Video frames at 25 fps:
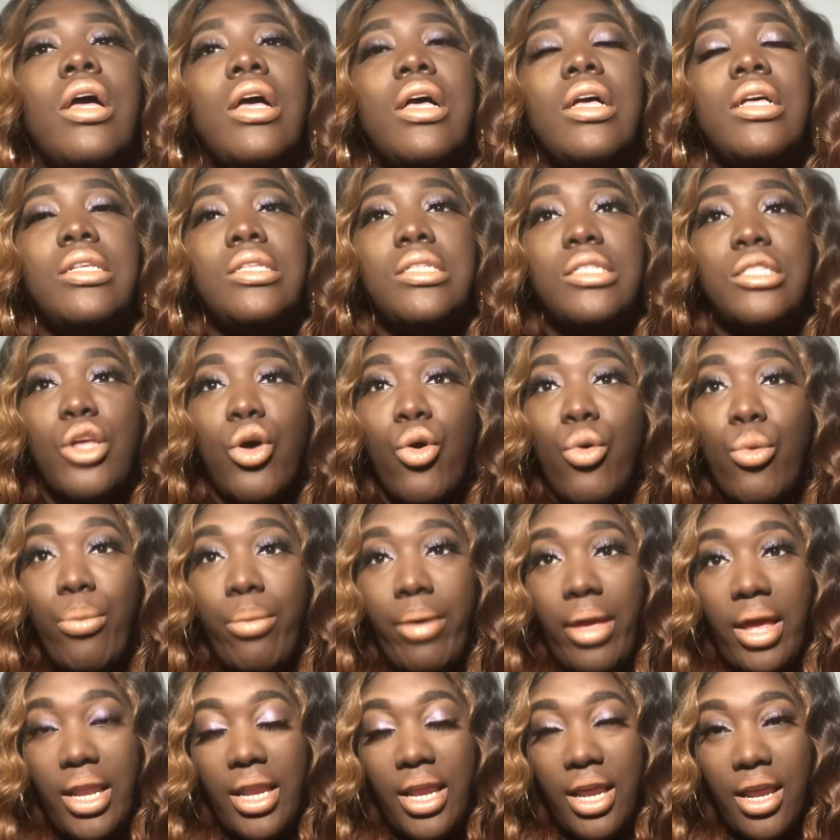
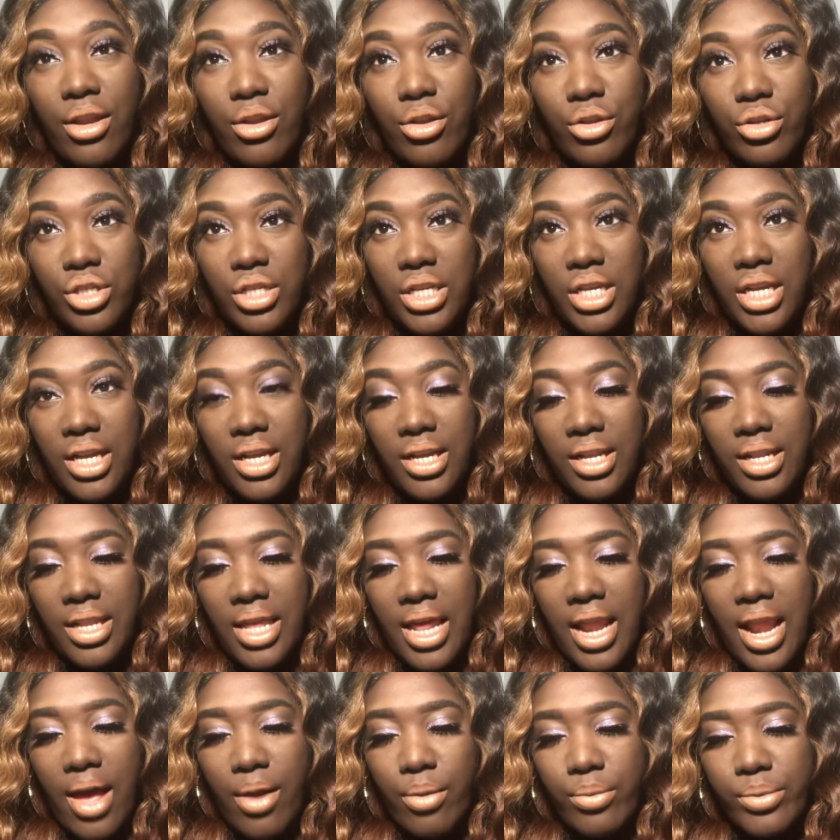soulmate energy that
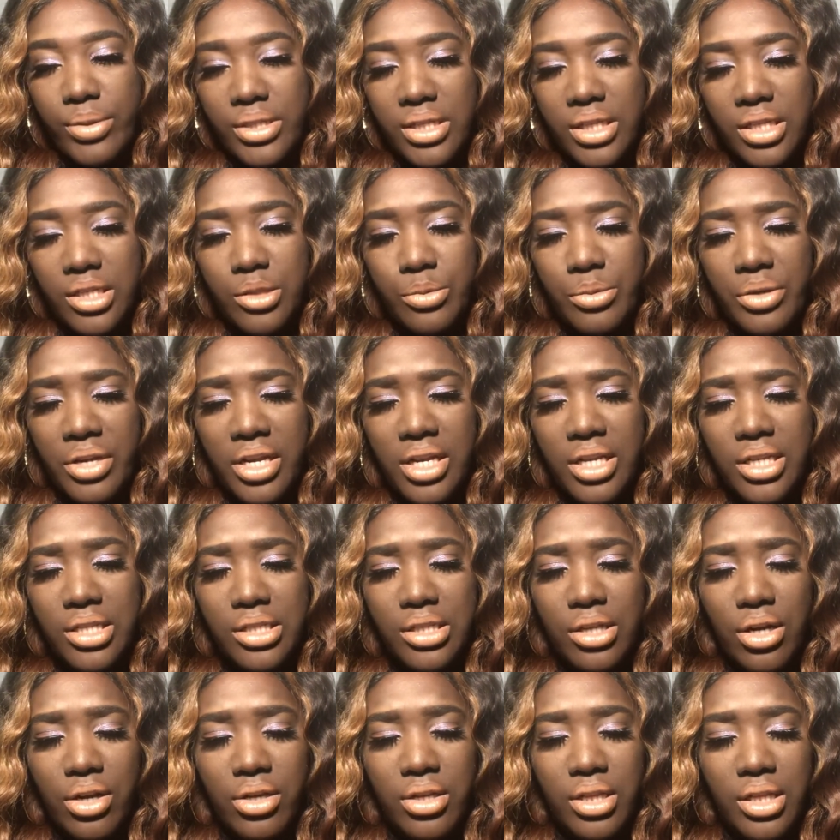I was experiencing
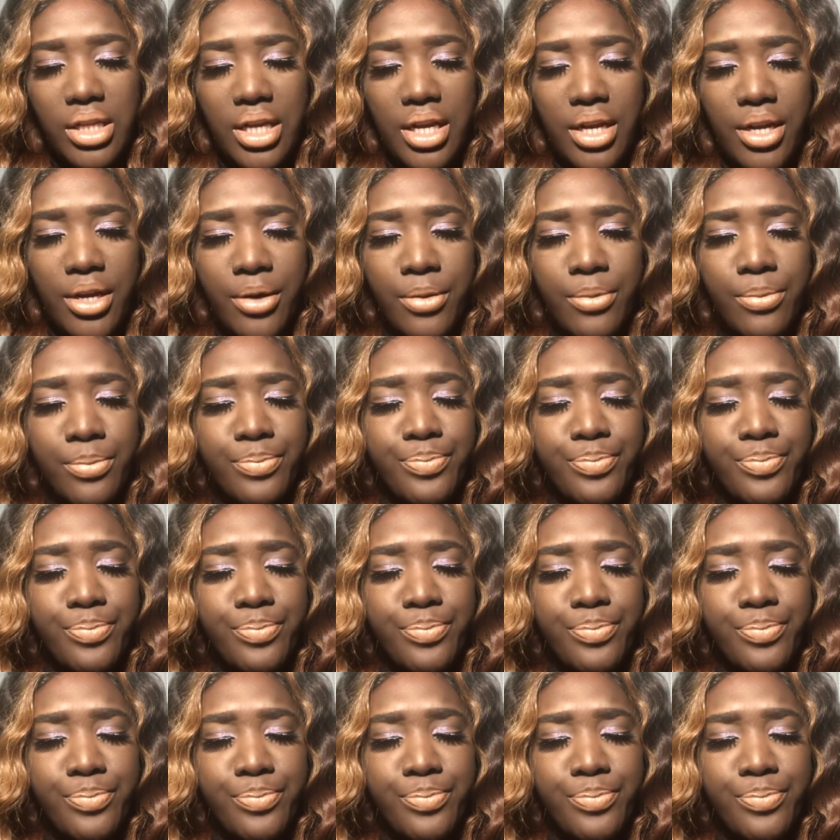earlier,